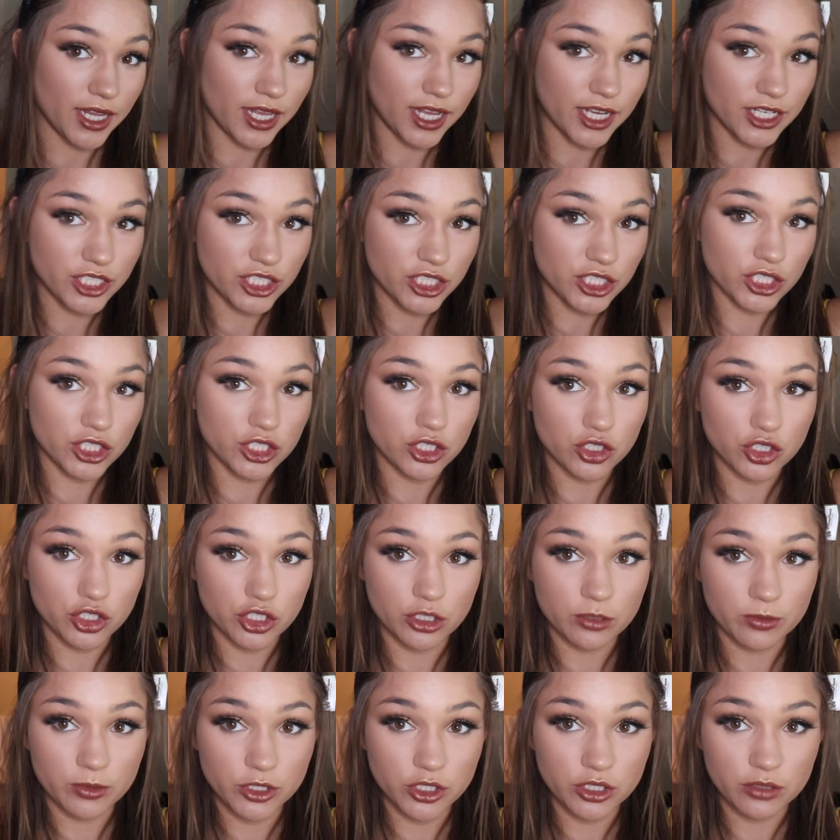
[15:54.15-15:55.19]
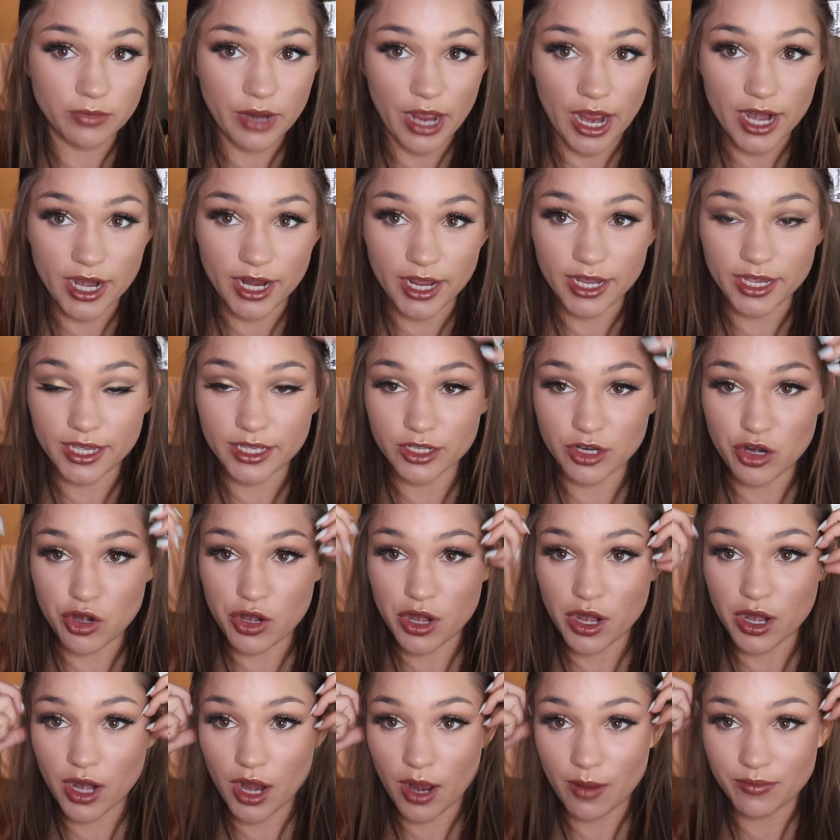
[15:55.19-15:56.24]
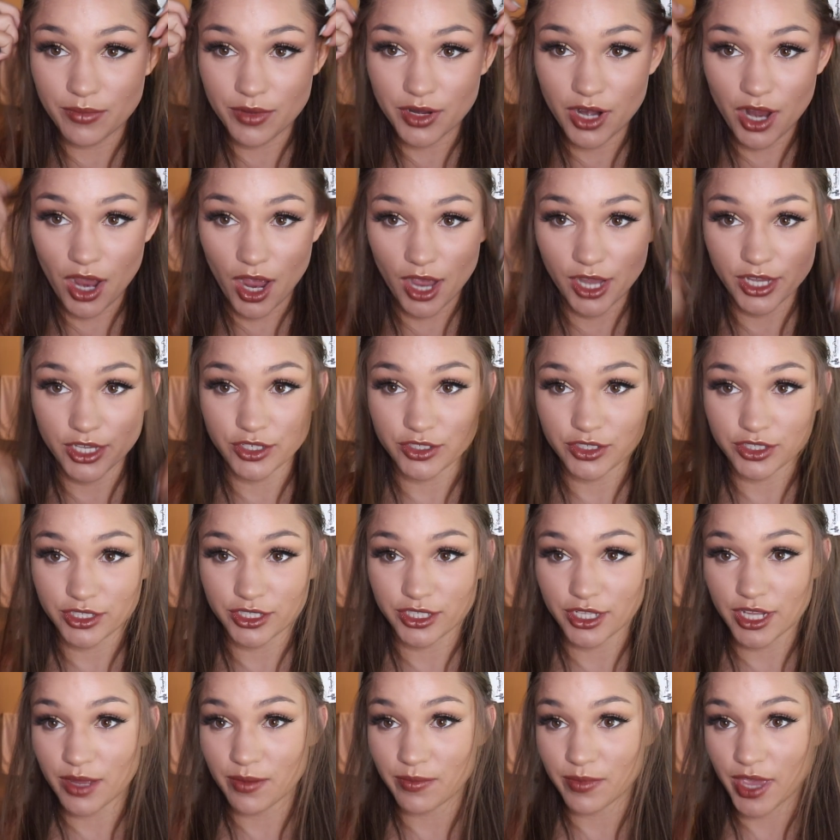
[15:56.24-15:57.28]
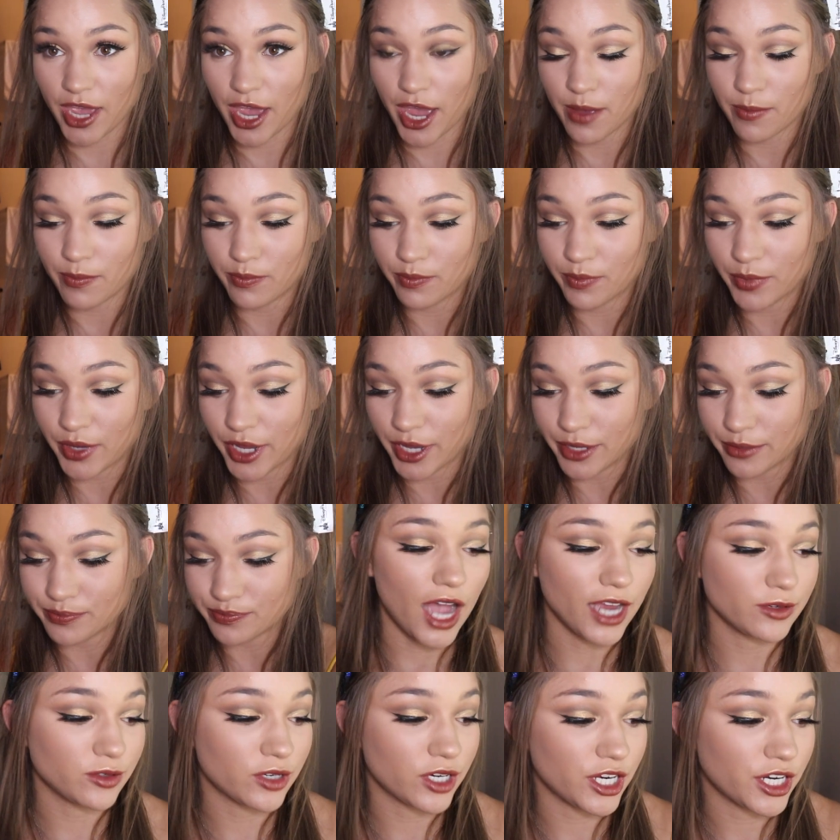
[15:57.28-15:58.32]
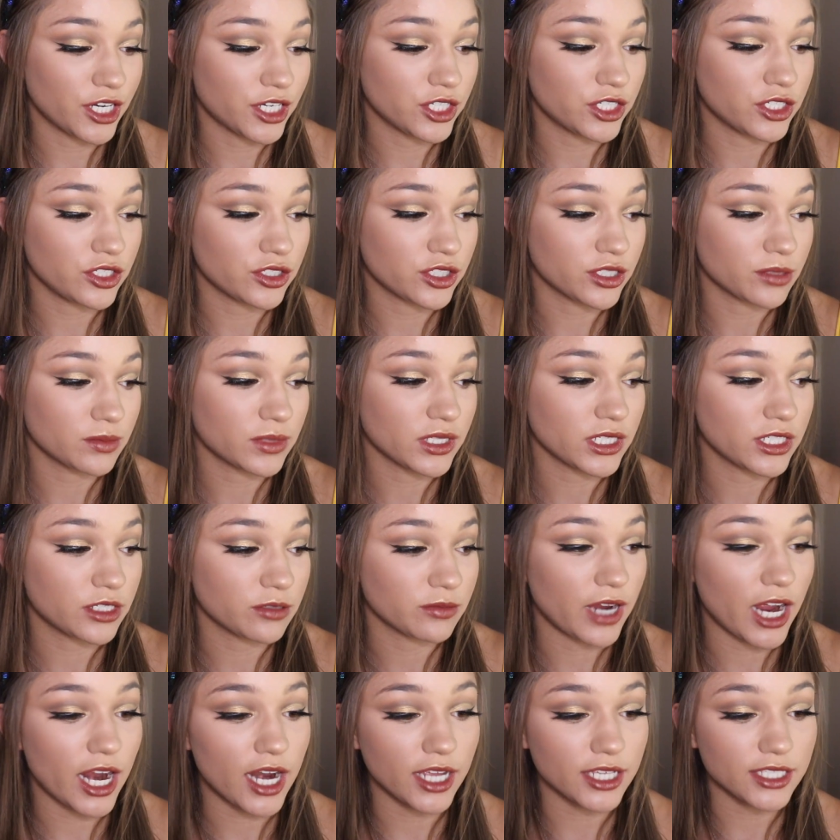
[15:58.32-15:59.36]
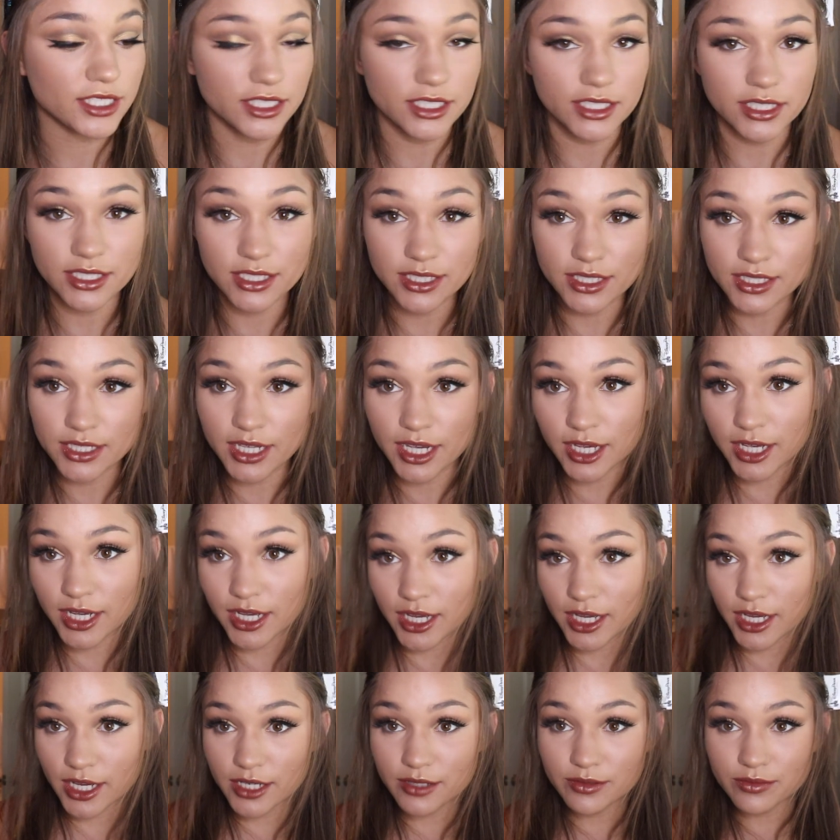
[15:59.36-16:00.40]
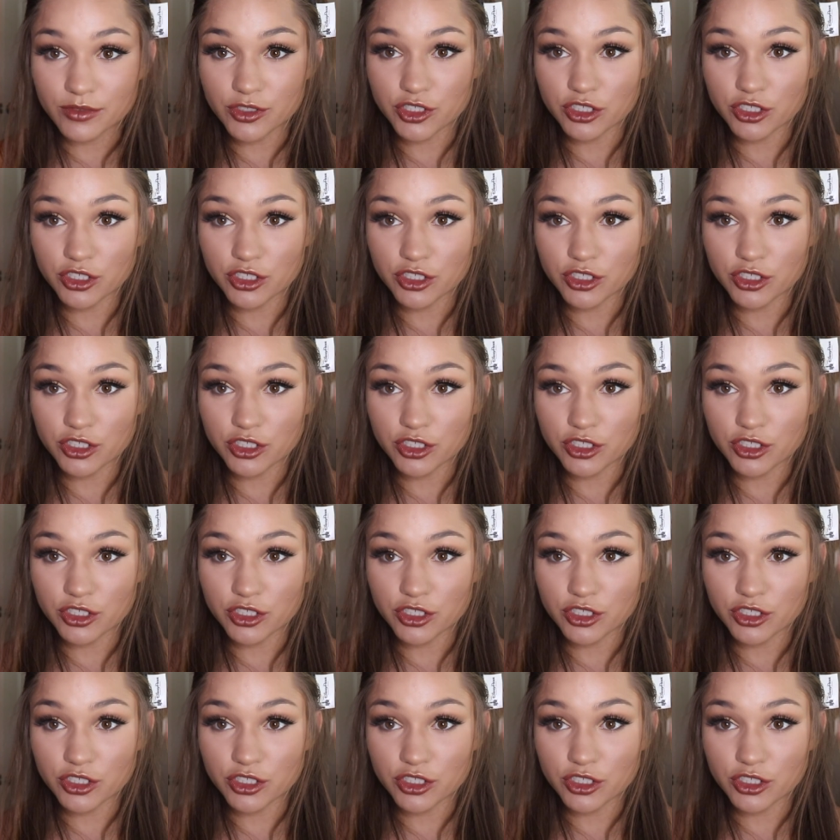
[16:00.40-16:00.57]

eyelashes, they're super dramatic and I'm not used to them yet, but I wanted to do something dramatic since this is like a